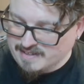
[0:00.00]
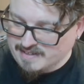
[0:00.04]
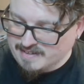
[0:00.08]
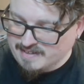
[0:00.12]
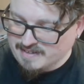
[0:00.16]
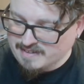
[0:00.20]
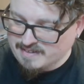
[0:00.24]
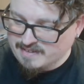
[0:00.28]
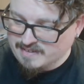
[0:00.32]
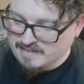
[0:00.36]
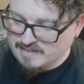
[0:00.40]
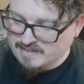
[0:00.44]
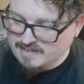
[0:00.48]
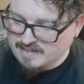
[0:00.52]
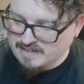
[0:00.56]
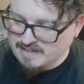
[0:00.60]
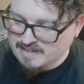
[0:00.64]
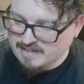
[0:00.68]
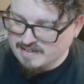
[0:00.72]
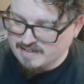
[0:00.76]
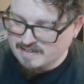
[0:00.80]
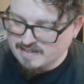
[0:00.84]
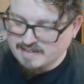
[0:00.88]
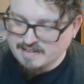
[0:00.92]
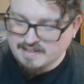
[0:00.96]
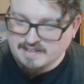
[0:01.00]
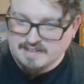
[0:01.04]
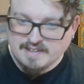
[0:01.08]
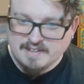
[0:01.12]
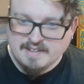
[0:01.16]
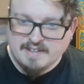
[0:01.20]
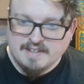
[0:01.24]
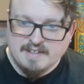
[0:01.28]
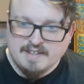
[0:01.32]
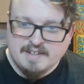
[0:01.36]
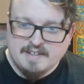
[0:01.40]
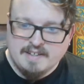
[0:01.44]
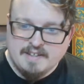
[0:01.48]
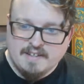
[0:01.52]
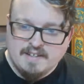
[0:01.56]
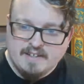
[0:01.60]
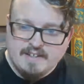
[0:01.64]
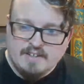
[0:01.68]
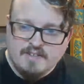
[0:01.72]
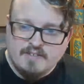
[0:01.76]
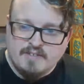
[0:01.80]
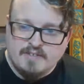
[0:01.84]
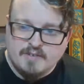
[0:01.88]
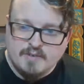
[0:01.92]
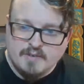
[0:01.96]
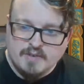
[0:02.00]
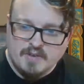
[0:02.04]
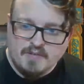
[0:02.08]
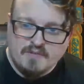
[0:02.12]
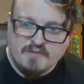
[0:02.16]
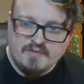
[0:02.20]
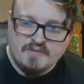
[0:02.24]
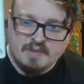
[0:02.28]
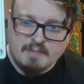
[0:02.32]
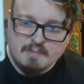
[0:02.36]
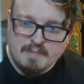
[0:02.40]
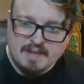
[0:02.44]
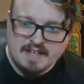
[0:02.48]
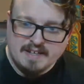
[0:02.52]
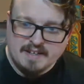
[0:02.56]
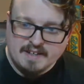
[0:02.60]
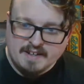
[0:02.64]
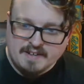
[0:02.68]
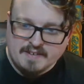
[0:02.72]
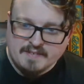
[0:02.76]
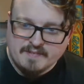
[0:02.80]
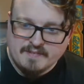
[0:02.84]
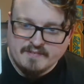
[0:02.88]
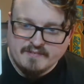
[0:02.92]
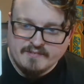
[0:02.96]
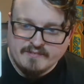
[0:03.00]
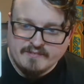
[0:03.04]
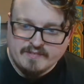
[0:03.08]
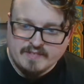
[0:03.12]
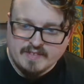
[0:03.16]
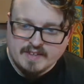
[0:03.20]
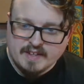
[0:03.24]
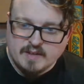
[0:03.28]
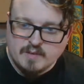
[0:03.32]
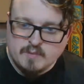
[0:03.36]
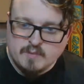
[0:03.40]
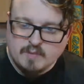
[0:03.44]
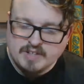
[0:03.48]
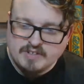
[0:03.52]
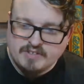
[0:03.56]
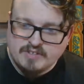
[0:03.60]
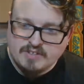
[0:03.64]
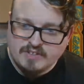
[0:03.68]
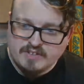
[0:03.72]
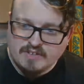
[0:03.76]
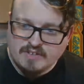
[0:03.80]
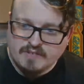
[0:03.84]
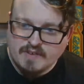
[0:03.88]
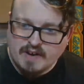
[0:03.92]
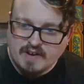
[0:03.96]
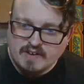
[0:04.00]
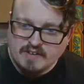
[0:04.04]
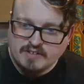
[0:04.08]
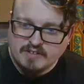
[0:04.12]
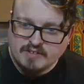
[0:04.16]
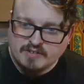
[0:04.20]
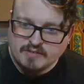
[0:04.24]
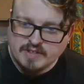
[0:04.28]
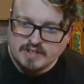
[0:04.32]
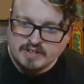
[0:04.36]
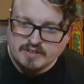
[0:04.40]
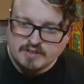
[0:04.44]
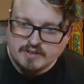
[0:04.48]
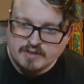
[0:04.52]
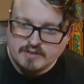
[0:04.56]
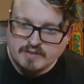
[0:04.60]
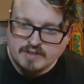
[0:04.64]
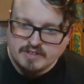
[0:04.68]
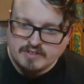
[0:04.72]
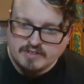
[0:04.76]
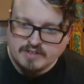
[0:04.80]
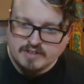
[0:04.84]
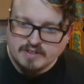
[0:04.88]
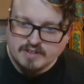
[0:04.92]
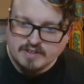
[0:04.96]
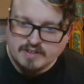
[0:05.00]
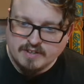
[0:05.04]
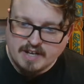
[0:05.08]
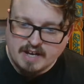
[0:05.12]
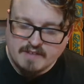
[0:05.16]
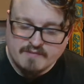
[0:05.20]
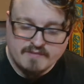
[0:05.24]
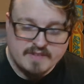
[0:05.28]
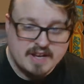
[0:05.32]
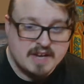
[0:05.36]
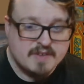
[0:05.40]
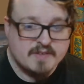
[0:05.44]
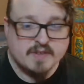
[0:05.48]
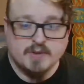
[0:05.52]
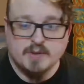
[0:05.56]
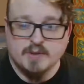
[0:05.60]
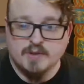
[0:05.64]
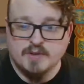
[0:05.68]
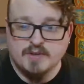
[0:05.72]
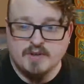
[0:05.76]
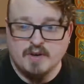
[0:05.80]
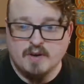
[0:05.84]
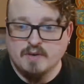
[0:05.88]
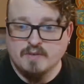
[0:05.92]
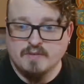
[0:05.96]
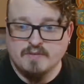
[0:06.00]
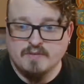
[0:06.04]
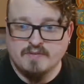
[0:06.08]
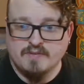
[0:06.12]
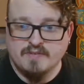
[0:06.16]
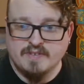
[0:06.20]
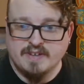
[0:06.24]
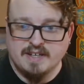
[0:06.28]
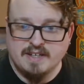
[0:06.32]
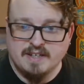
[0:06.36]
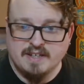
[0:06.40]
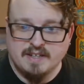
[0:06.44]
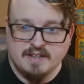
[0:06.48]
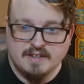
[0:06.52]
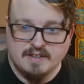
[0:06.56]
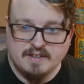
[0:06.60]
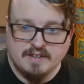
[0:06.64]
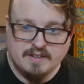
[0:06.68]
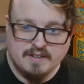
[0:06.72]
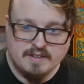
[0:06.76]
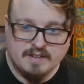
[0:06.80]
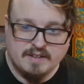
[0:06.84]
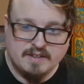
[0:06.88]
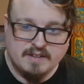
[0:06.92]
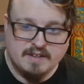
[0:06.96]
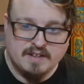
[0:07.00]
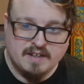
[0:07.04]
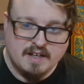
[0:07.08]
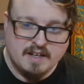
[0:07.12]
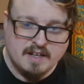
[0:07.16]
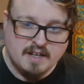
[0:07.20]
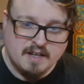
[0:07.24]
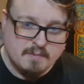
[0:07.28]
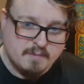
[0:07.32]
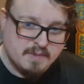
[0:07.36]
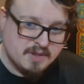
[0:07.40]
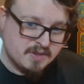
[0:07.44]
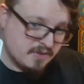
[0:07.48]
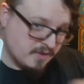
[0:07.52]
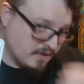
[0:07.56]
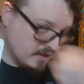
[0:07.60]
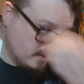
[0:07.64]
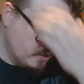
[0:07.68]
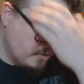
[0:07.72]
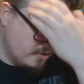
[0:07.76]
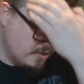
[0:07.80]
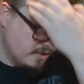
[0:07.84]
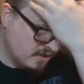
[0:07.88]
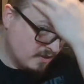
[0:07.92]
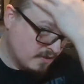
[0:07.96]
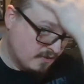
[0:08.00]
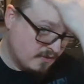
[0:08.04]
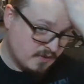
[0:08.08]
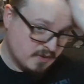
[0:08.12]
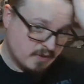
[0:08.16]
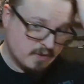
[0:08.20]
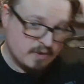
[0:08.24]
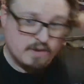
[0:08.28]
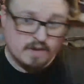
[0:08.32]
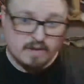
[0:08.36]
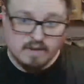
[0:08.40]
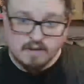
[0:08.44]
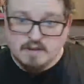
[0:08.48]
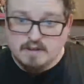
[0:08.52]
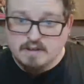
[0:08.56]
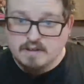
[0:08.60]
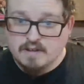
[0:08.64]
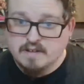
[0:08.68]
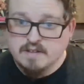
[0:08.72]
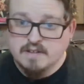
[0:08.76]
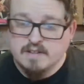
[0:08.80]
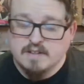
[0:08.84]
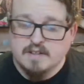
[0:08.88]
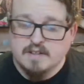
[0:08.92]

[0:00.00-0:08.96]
This is so the Famir, which is a very strange creature that I've never heard of in mythology or folklore.